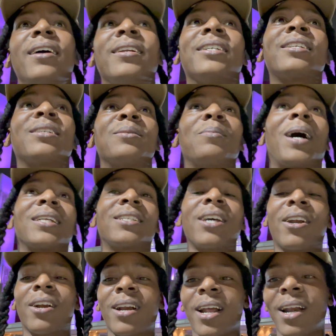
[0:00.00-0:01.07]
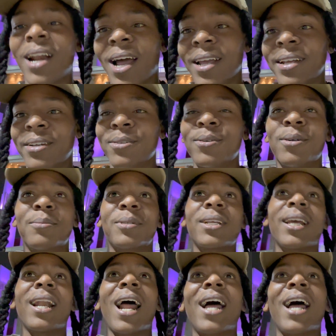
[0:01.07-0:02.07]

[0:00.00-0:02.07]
This is my Saturday night. You know what I'm saying?